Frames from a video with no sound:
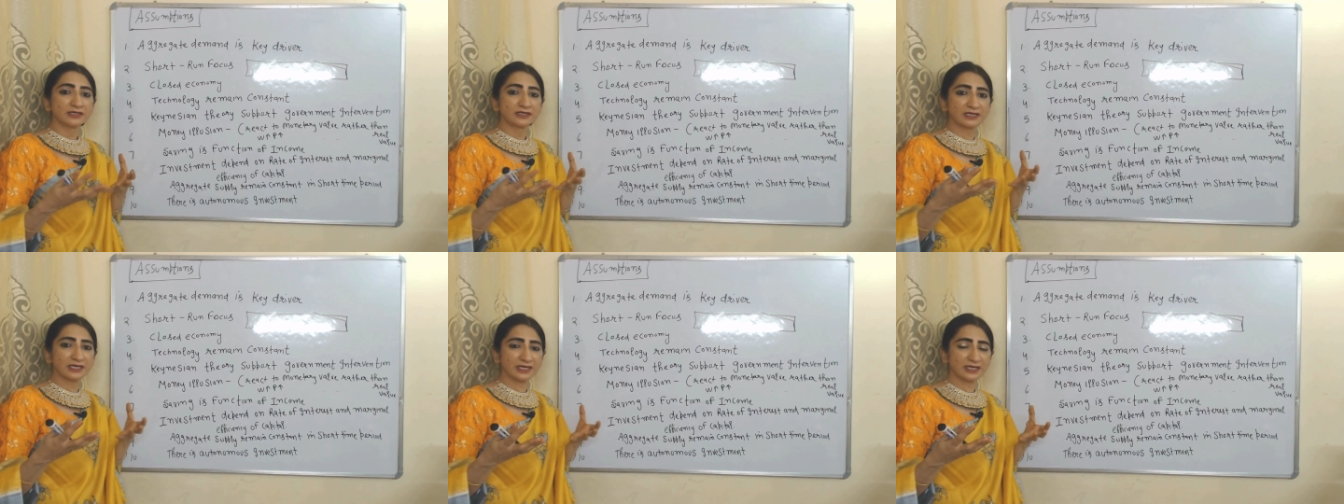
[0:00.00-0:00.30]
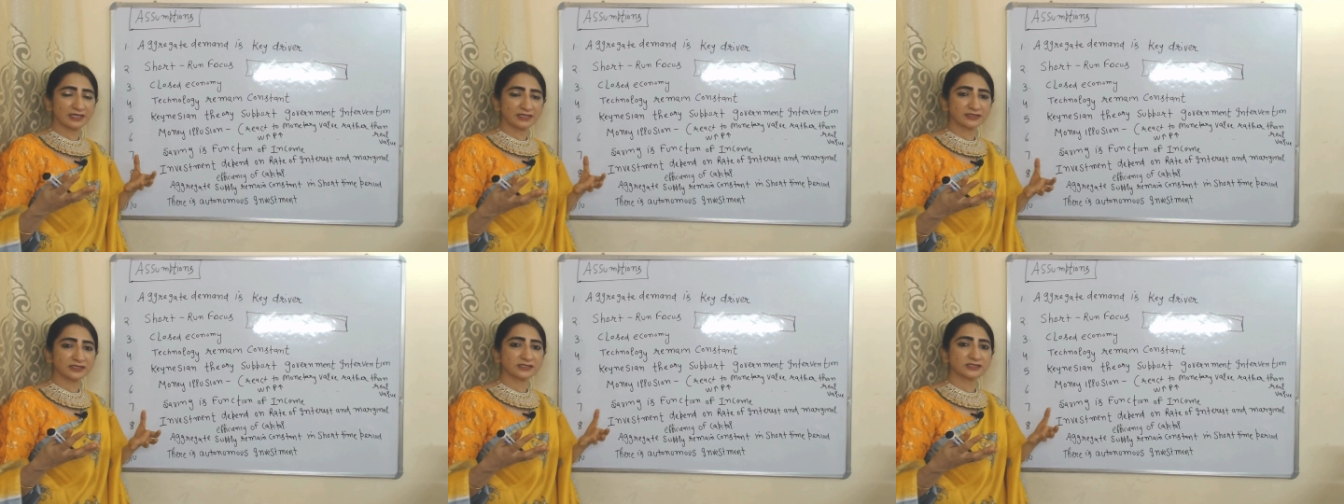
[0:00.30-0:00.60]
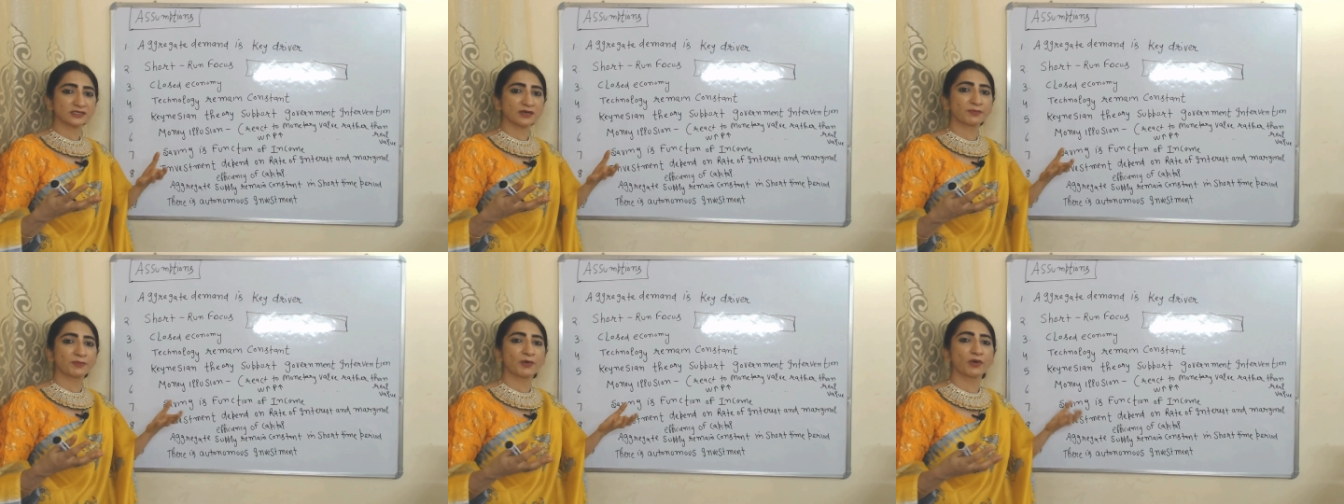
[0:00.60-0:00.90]
Keynes
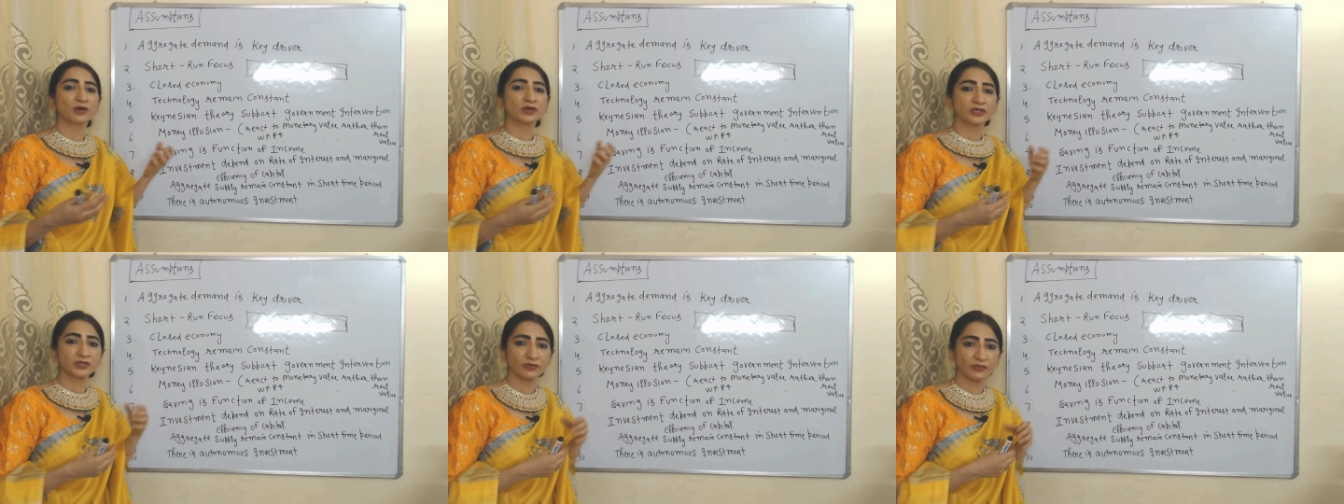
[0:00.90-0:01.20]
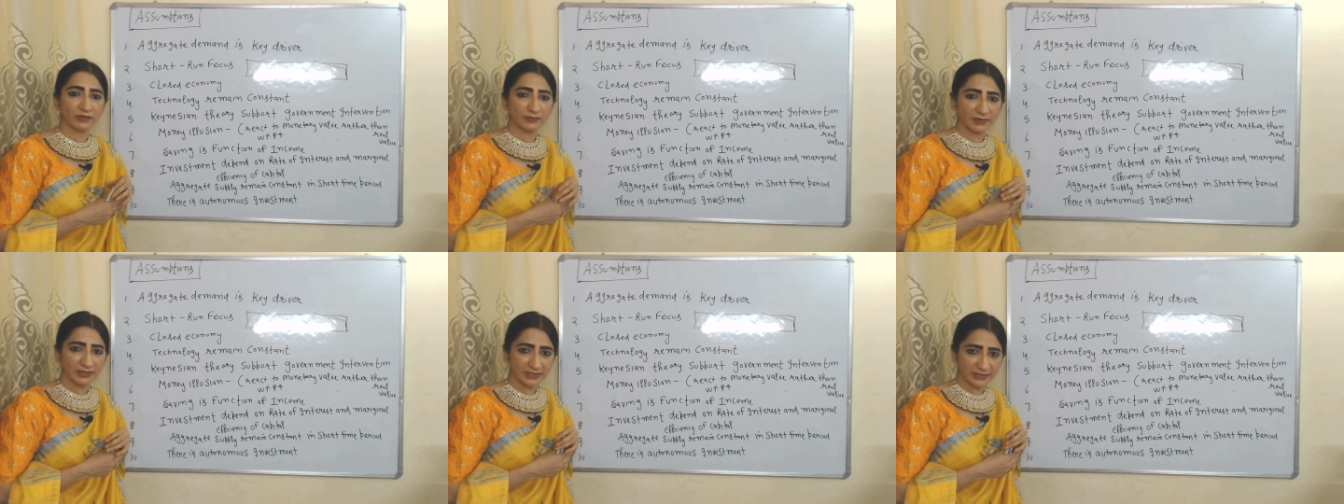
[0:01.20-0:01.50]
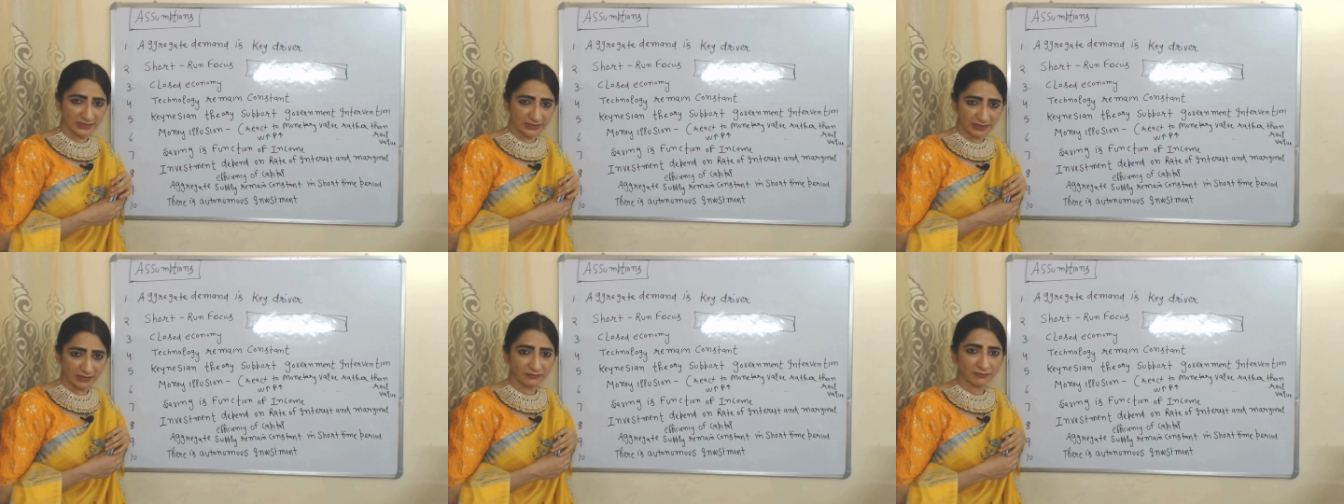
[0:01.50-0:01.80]
support government
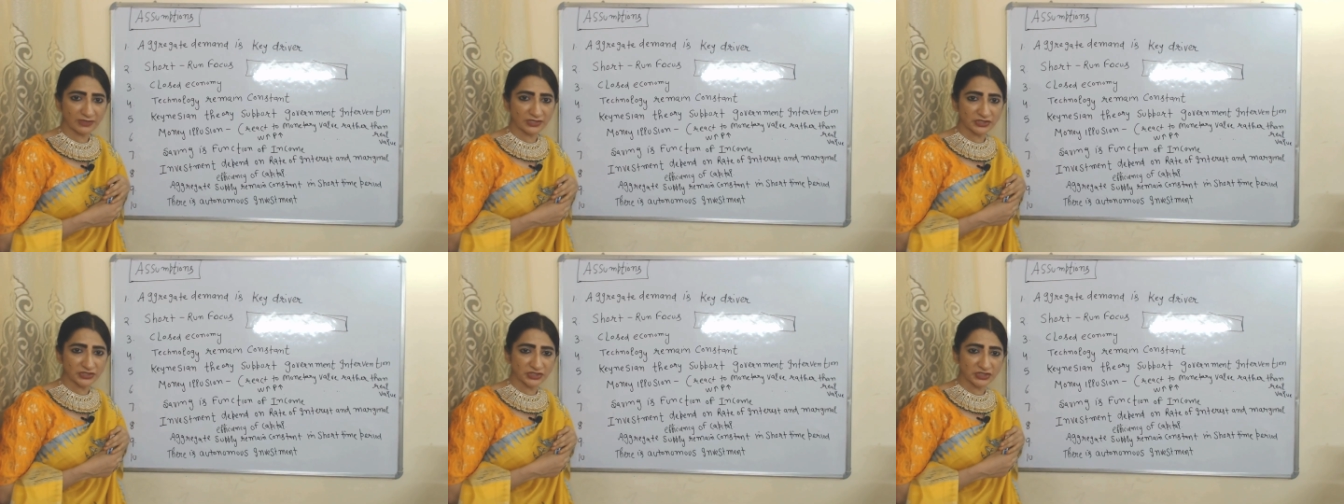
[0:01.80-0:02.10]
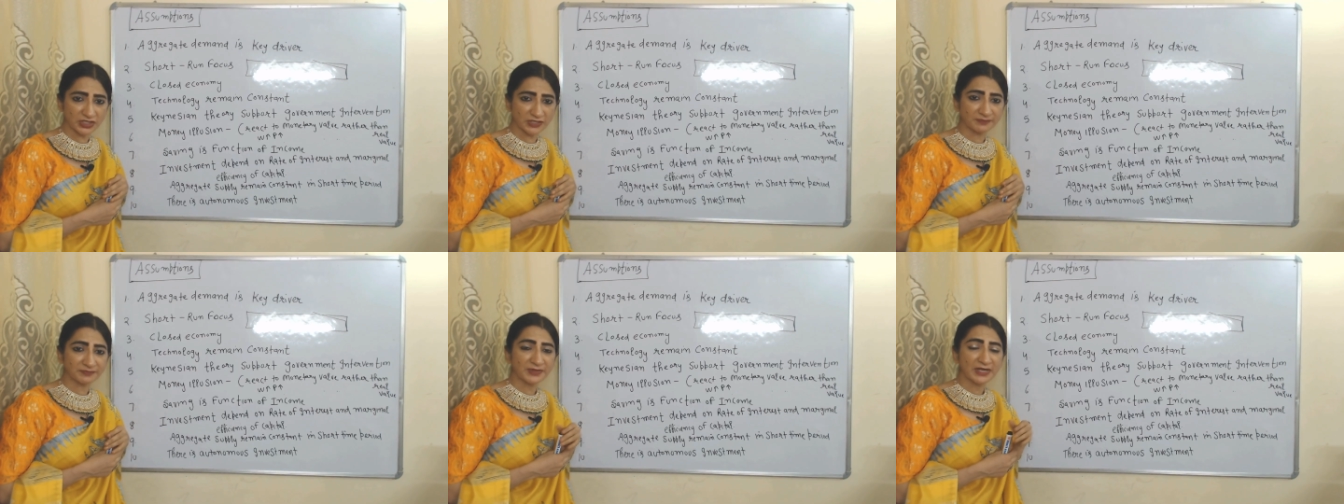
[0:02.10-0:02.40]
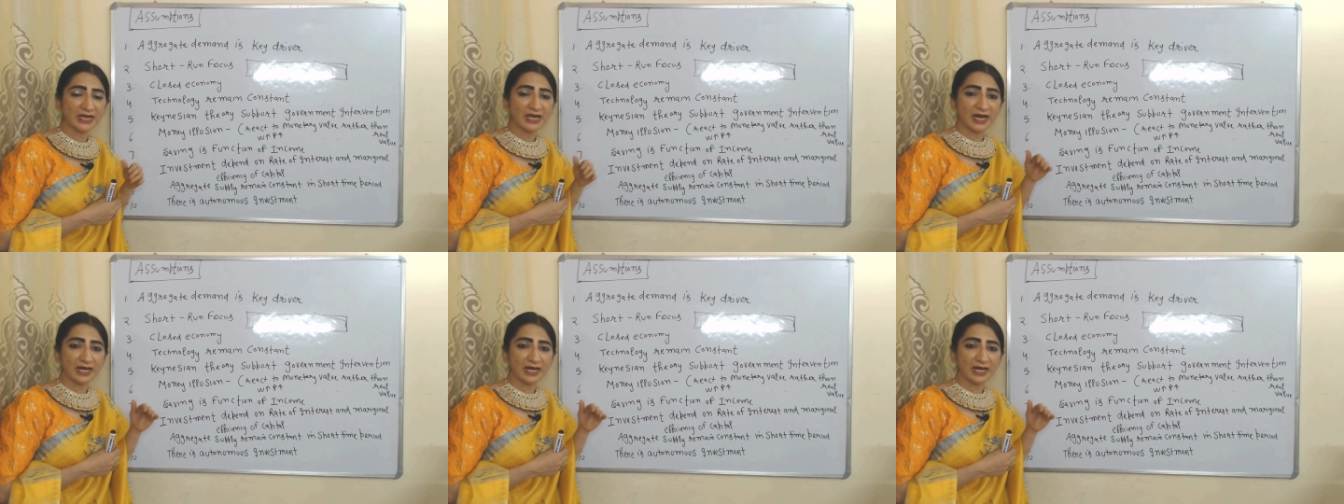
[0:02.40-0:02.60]
intervention,